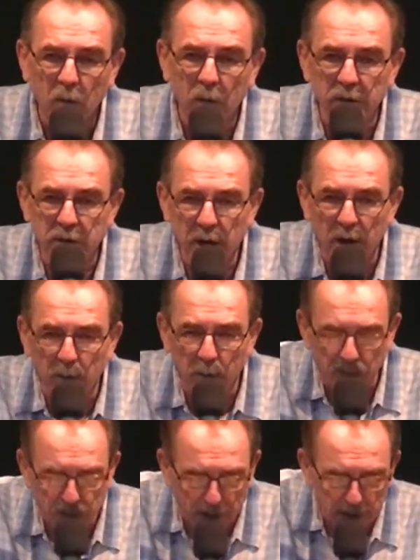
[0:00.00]
When
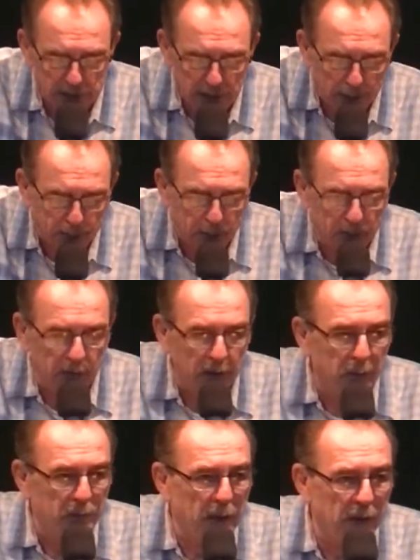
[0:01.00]
terrible things happened to
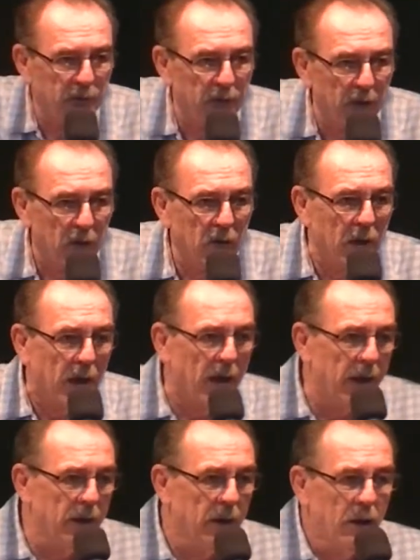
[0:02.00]
them, they felt
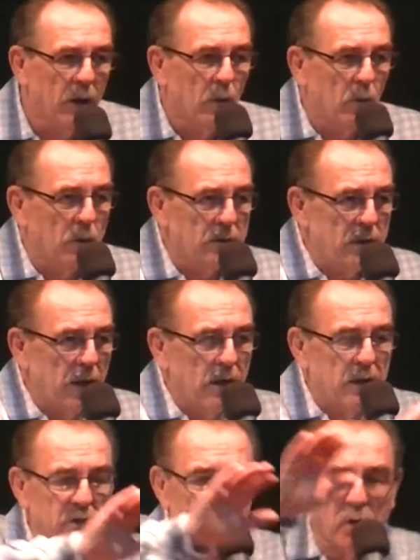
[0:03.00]
God was
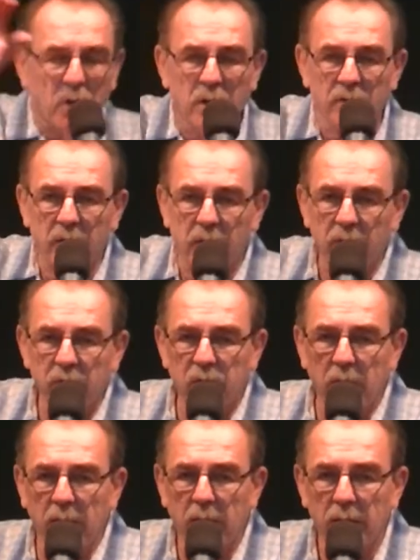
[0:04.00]
in control of
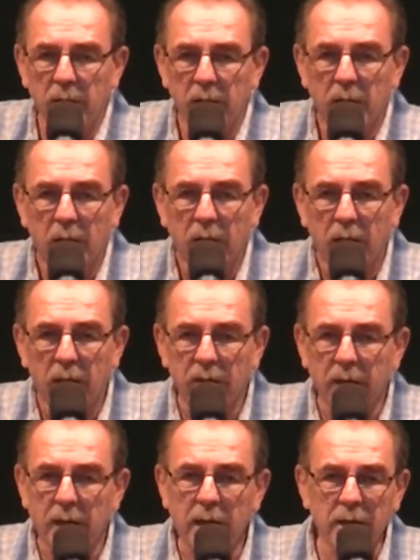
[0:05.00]
everything
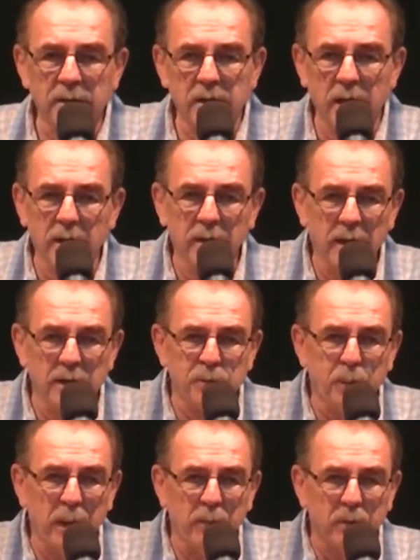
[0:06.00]
and that He sent
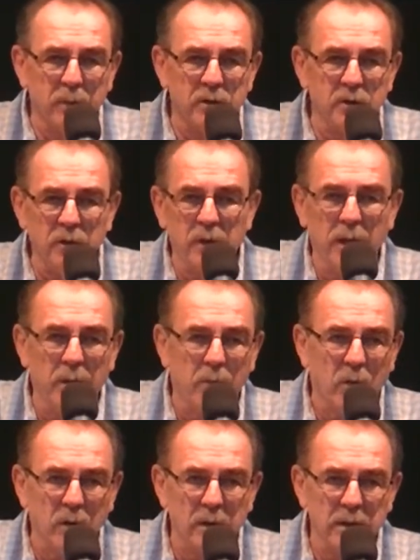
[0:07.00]
these people to
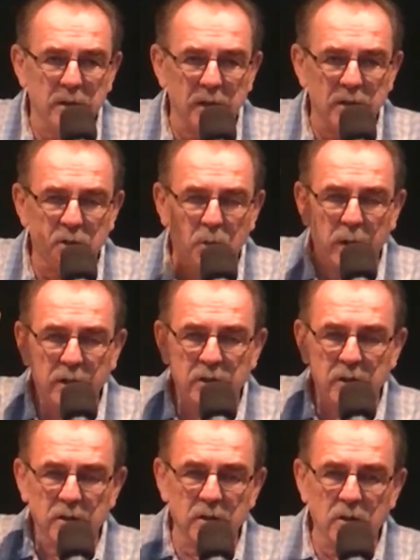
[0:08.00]
them or these
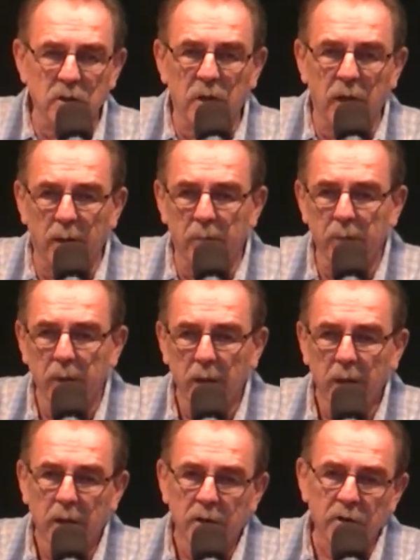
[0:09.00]
situations to them
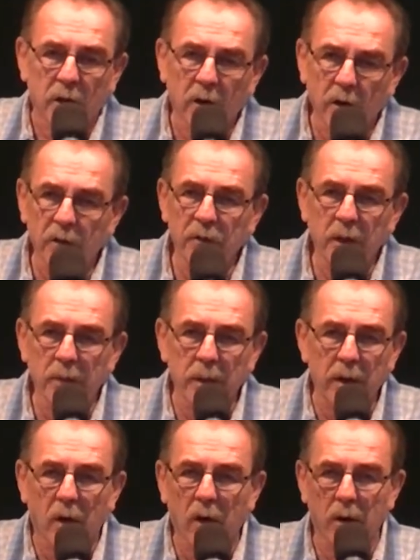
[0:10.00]
to hurt them
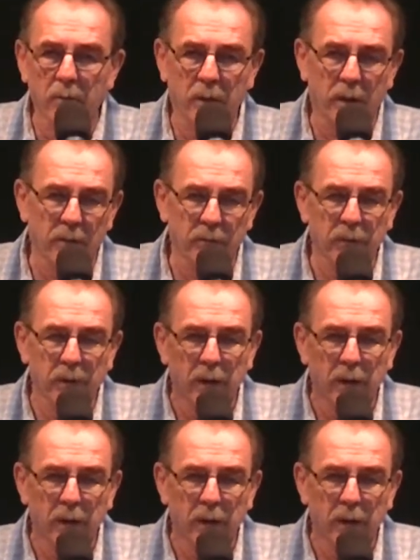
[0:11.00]
and harm them.